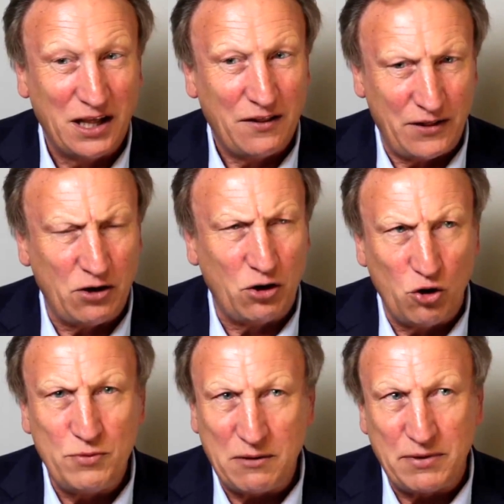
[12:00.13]
They all owe
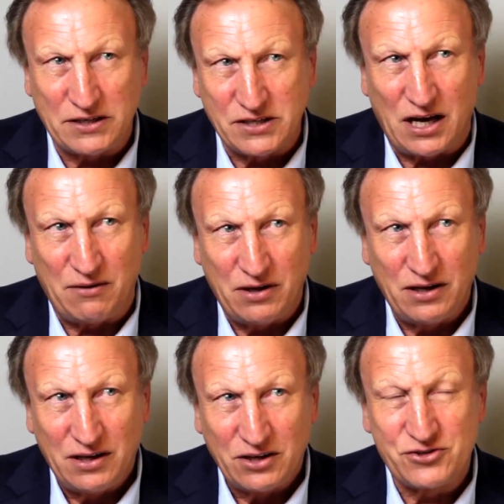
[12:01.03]
me big time,
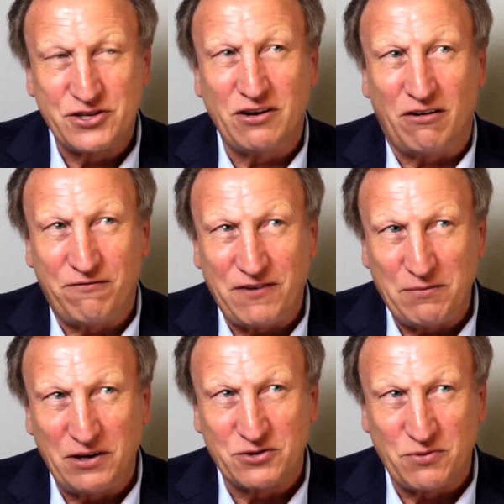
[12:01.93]
because they got
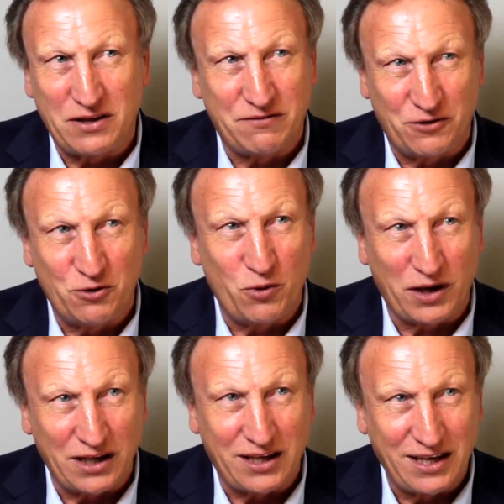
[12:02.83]
fabulous weather for a
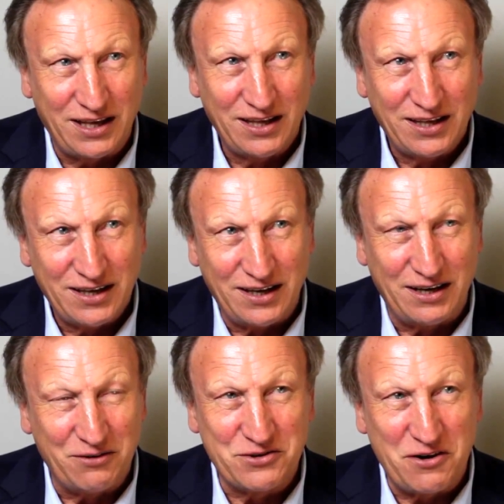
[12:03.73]
week, and it was